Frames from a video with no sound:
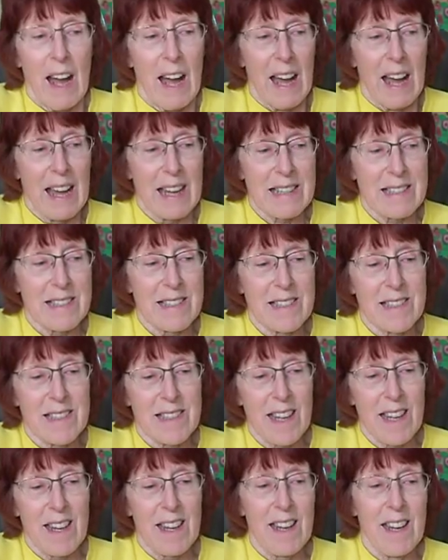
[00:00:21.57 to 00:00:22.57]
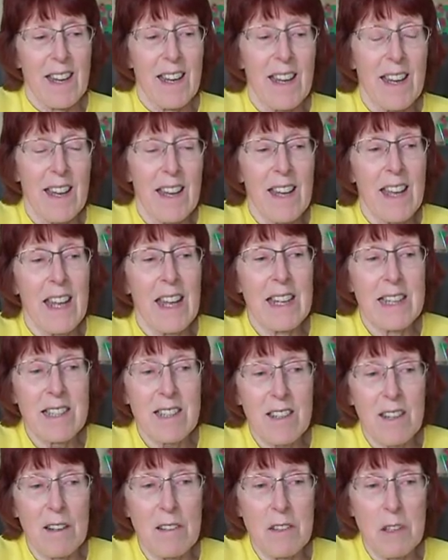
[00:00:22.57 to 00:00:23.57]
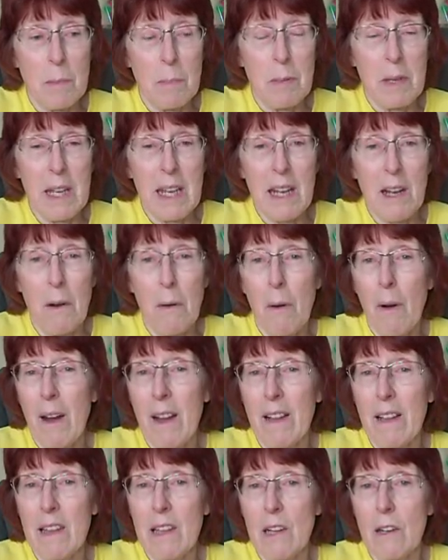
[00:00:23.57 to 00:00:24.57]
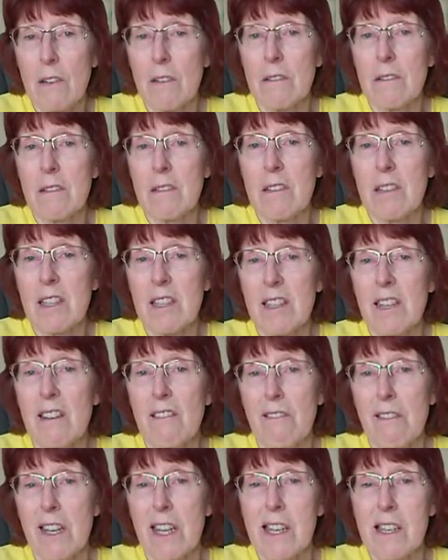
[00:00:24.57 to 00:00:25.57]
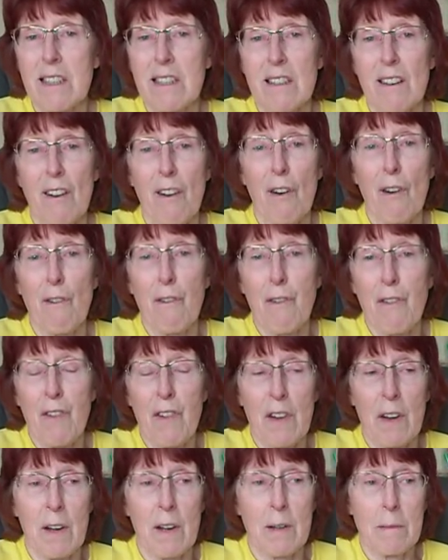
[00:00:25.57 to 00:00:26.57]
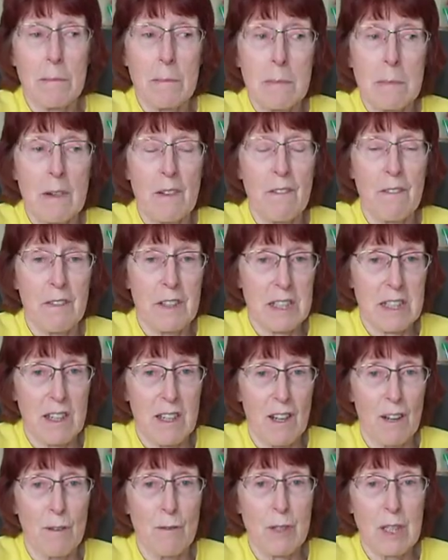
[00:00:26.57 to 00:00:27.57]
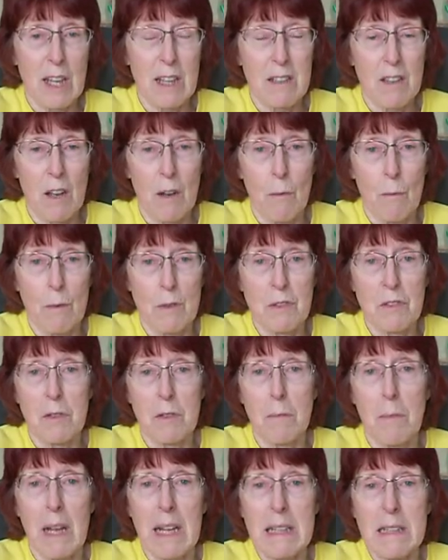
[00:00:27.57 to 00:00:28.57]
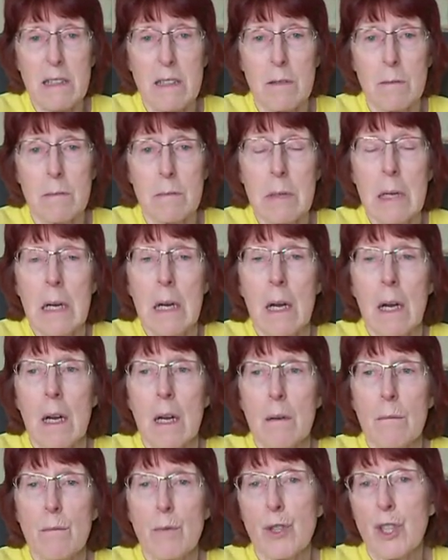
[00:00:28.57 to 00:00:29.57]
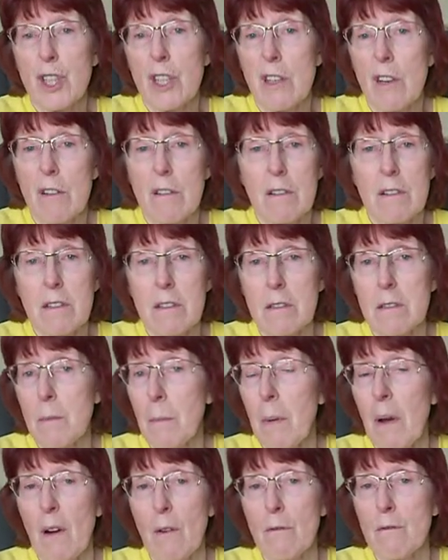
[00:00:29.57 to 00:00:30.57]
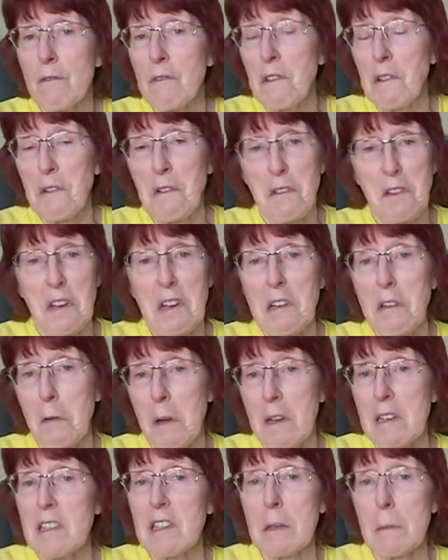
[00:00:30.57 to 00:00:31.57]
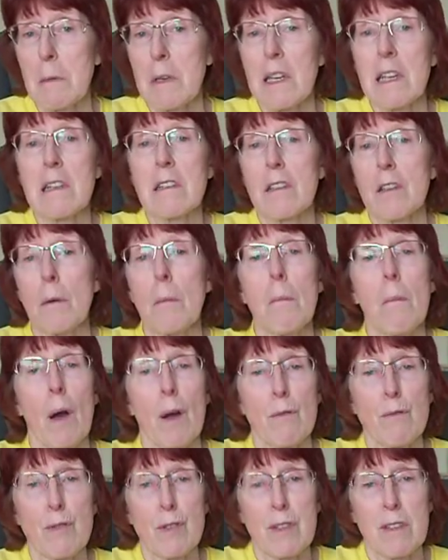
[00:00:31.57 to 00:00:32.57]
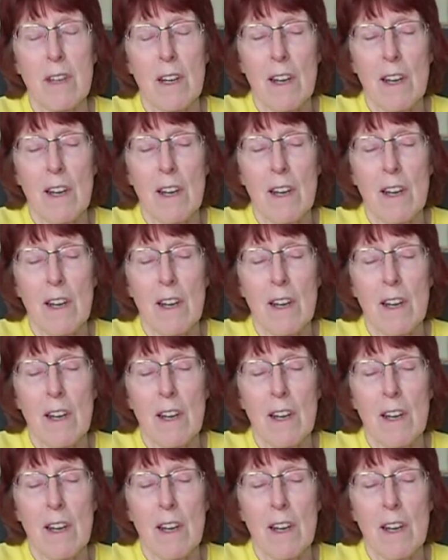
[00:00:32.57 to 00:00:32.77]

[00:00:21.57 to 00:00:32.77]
and it's going to be quite a long series of videos. I don't want to make them much longer than about 15-20 minutes at most.